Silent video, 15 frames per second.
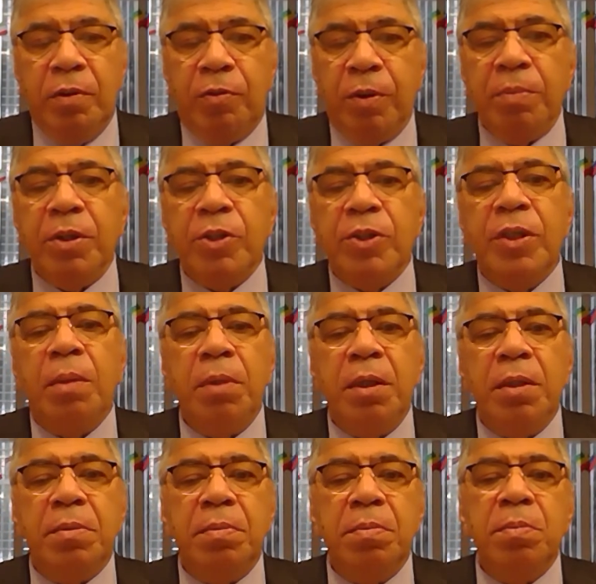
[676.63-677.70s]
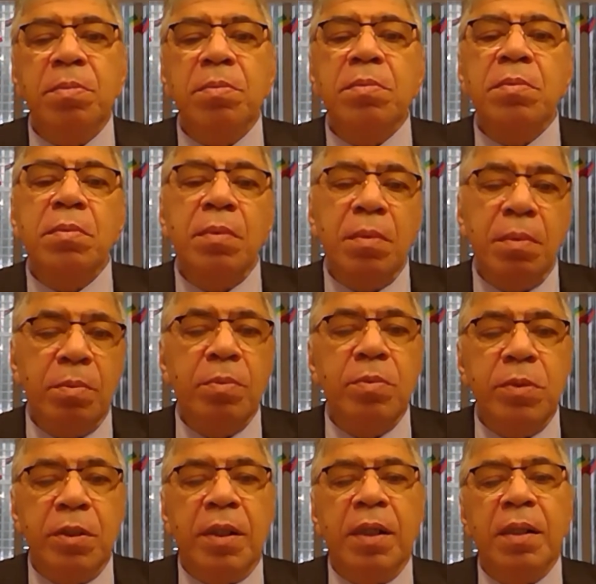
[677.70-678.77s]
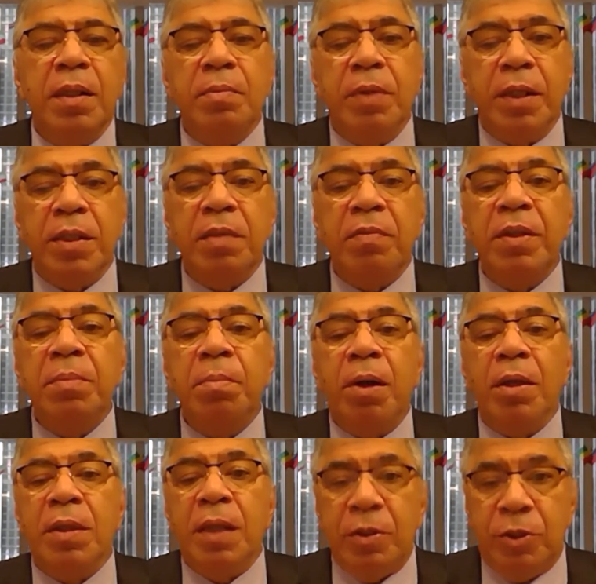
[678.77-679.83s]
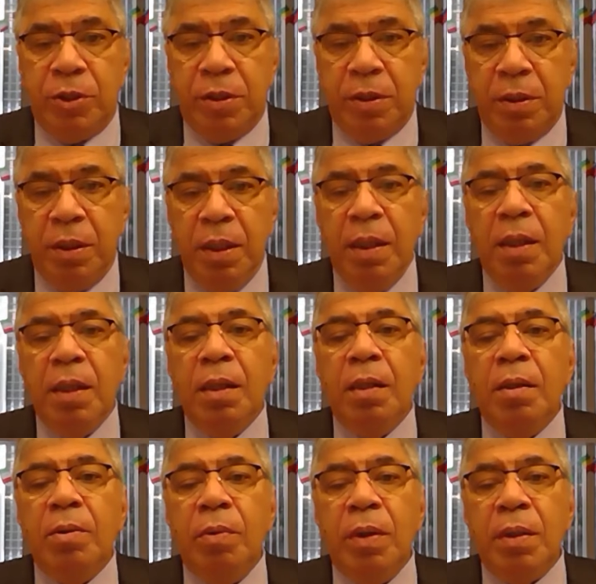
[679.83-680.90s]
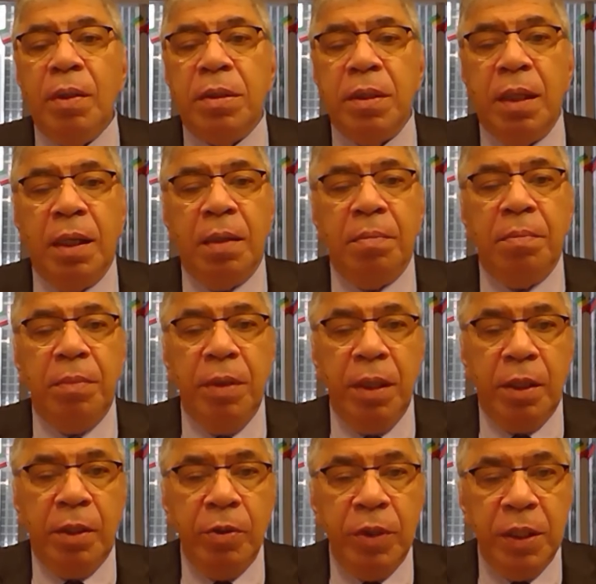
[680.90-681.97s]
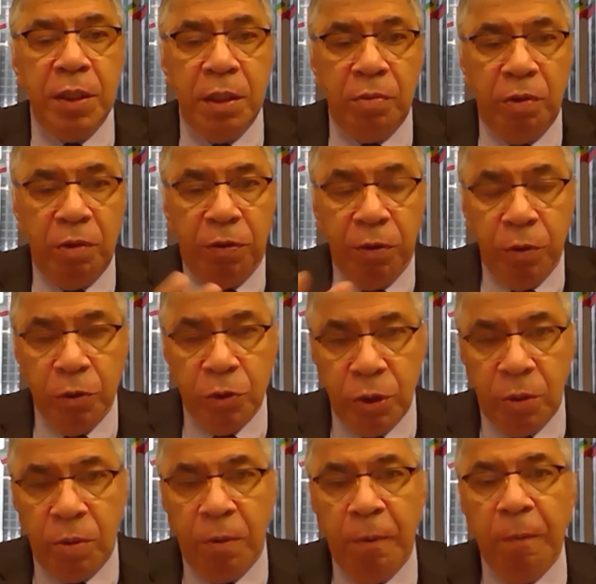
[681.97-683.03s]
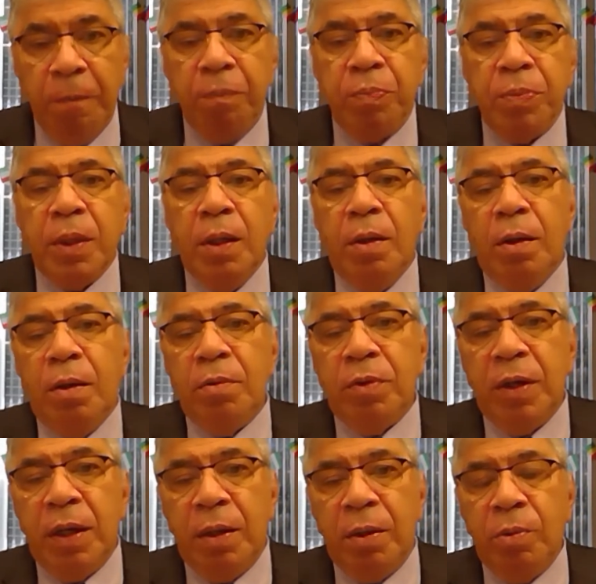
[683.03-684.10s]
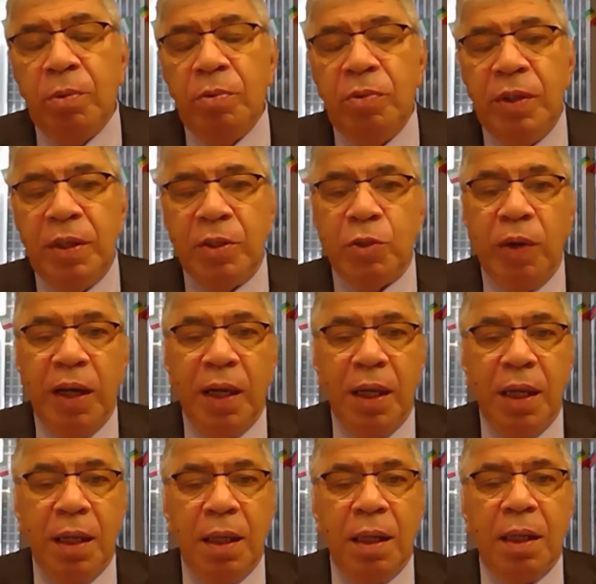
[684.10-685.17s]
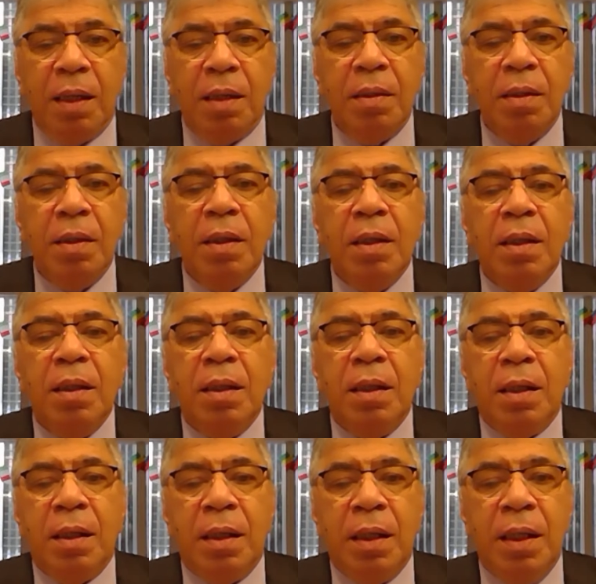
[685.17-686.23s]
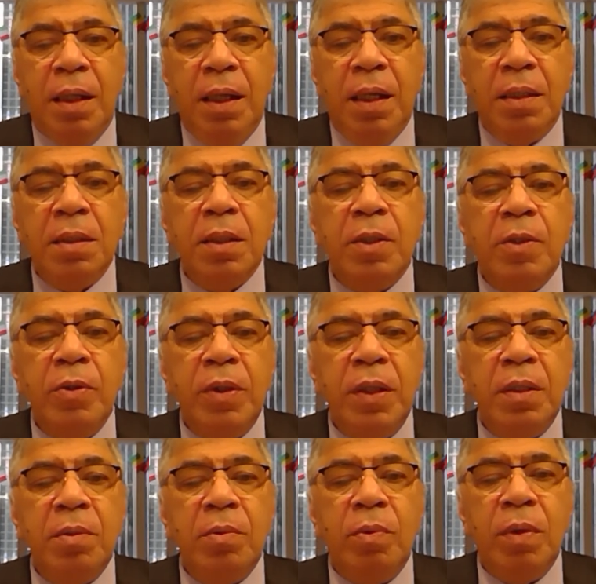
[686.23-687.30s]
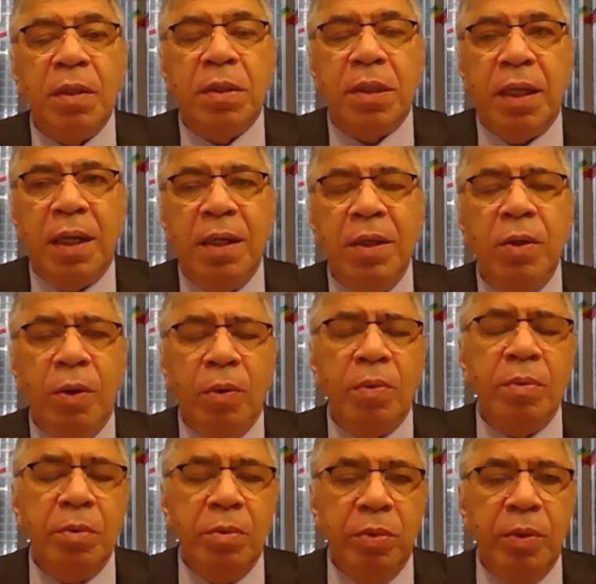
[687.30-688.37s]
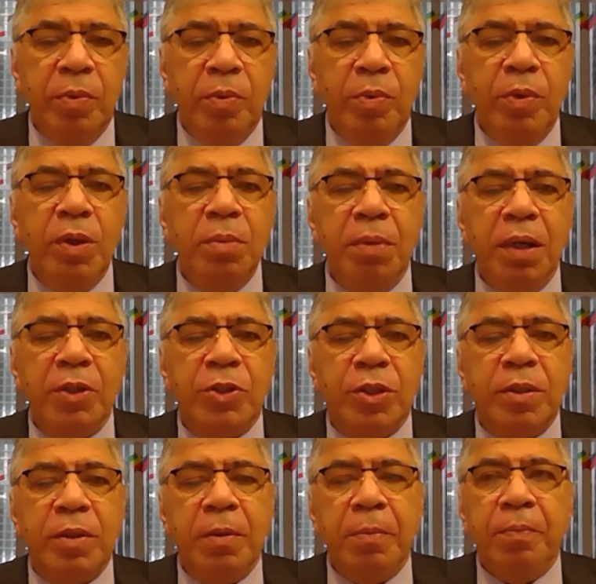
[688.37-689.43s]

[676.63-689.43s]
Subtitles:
from the summit were relatively modest, with including the refusal of Venezuela, and including with, we must